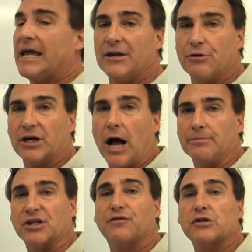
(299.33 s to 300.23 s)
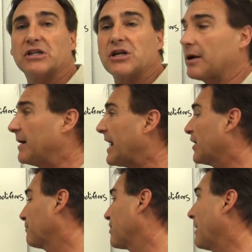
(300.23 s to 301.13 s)
Indirect objects. First, let's talk about
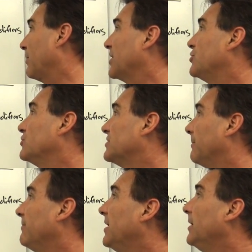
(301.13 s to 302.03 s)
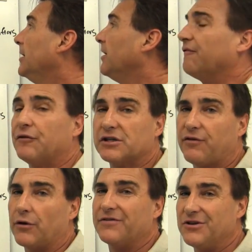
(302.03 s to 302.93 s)
how to properly use them. First
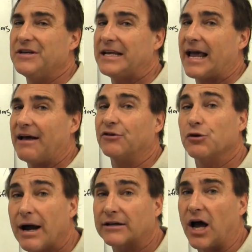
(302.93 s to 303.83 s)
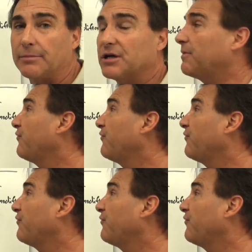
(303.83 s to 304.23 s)
of all, you need to have a direct object